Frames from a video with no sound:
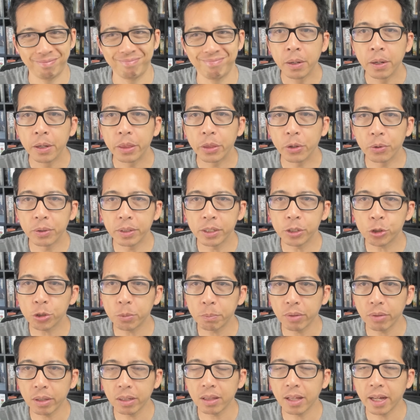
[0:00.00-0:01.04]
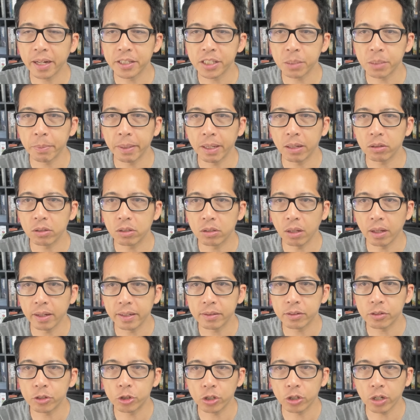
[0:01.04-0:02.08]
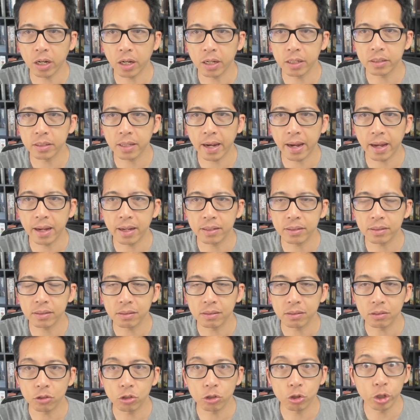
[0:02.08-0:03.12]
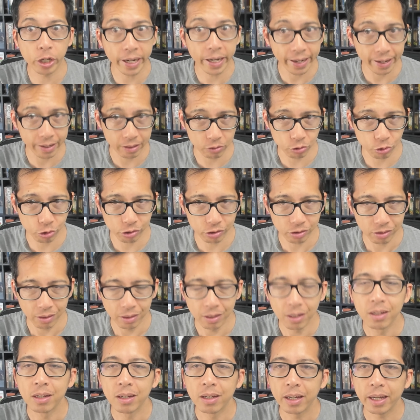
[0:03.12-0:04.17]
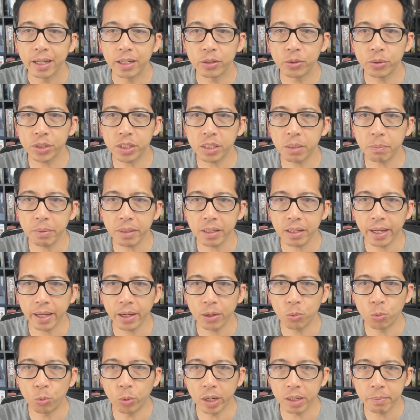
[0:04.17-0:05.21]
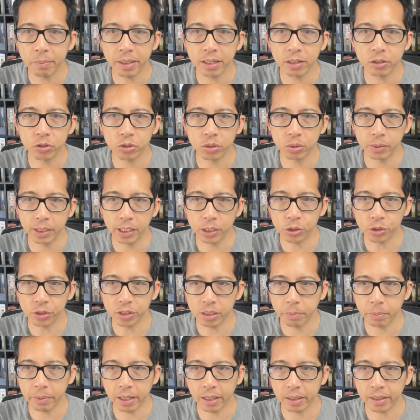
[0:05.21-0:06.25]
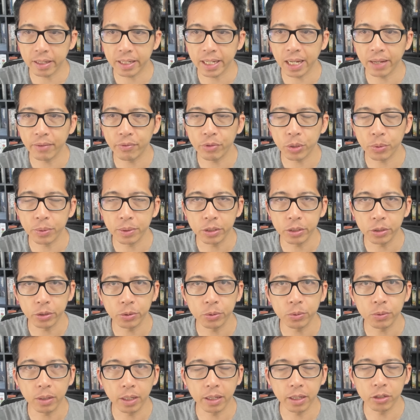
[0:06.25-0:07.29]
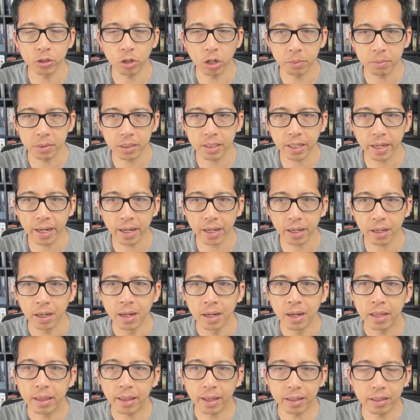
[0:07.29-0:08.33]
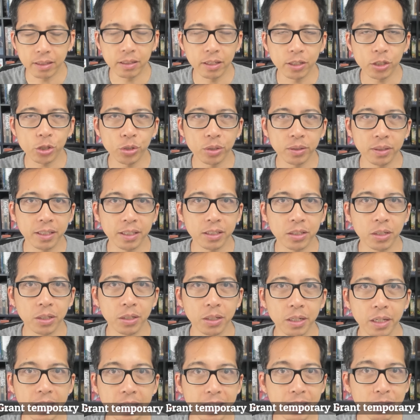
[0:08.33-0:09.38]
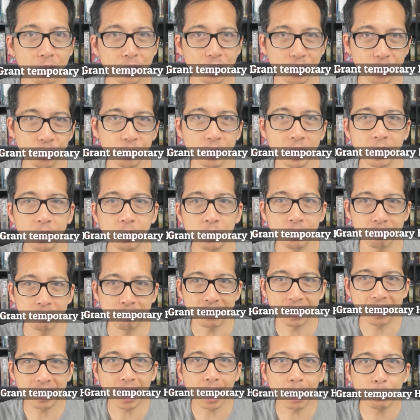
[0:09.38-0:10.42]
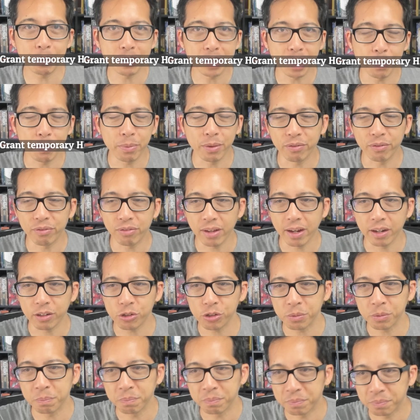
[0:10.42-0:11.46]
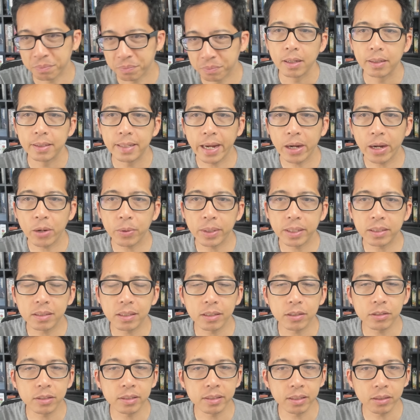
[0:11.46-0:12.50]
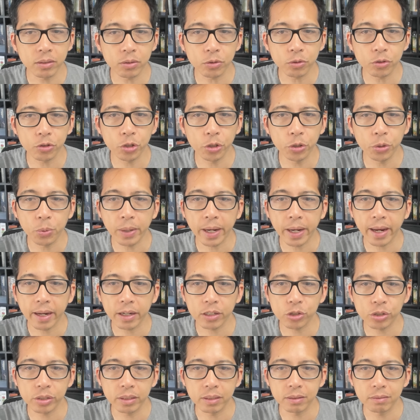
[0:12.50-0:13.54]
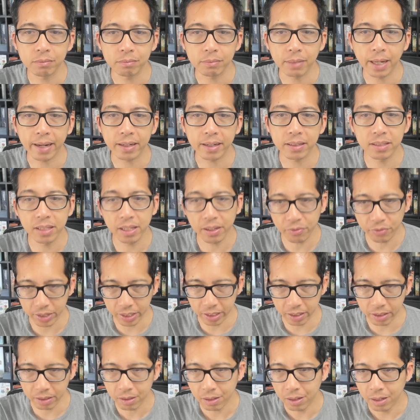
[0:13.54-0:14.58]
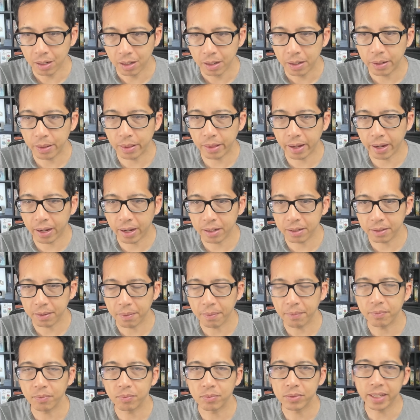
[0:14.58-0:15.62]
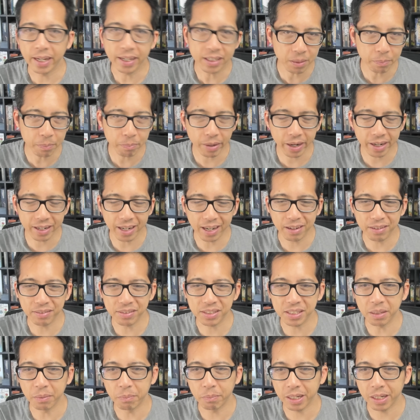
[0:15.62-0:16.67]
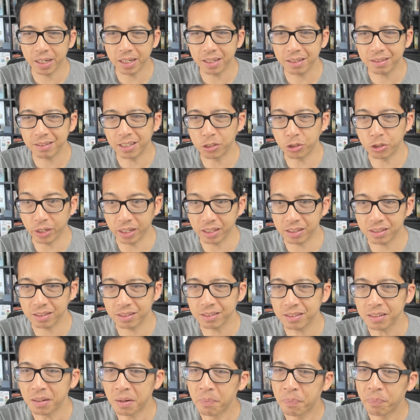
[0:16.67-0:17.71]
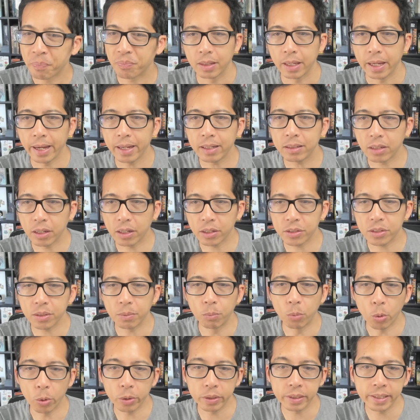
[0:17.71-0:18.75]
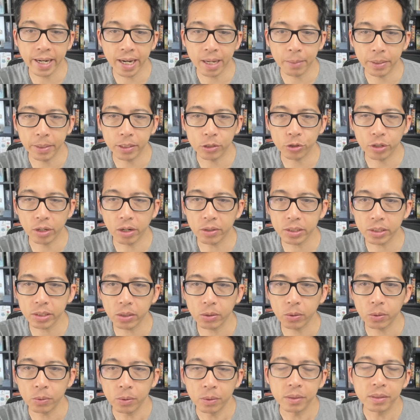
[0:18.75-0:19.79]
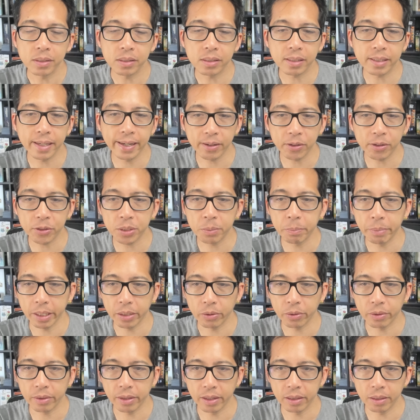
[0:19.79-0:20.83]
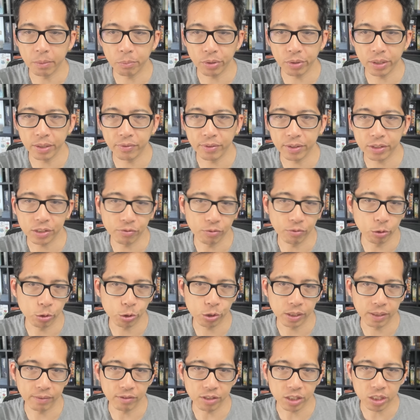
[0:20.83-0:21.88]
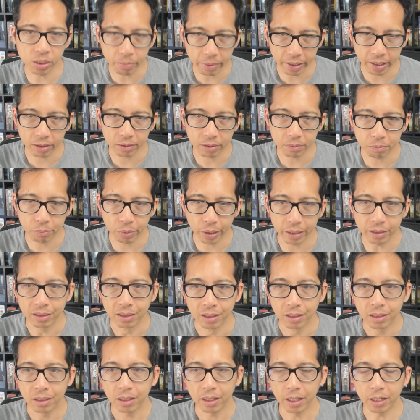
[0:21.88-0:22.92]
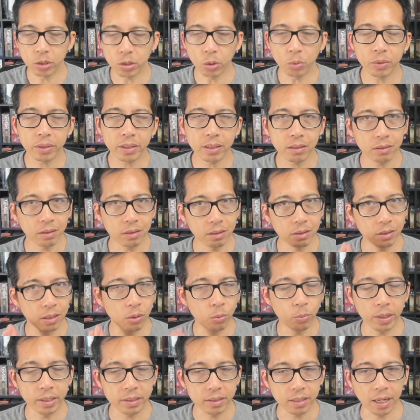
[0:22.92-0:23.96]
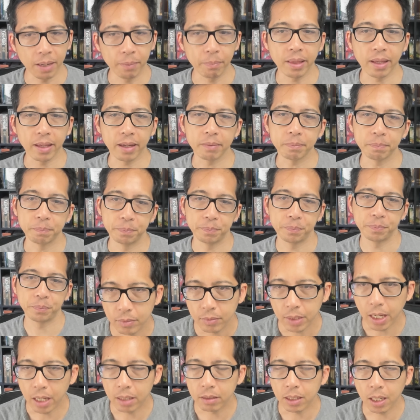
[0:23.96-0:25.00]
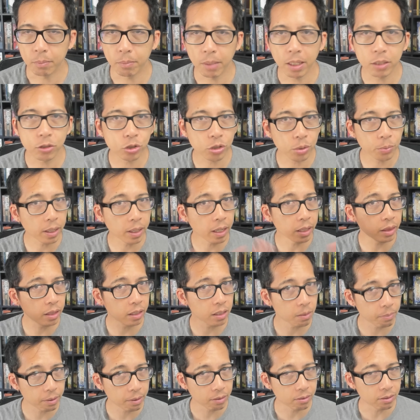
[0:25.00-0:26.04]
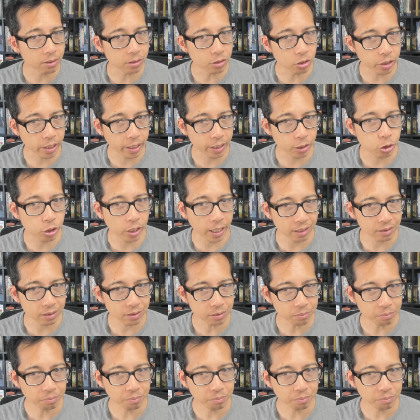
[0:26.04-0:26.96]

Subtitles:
Their initial bloodline spell, Glutton's Jaws, has changed. It used to be a 1-minute duration spell that gave you a new unarmed attack that additionally could heal you when you gobbled up their flesh. Now it's a single 2-action activity that takes a bite out of somebody adjacent and does more damage. It also scales better than the previous version of the spell, but it's only a one-time thing. And I'm not sure what I think about this change yet.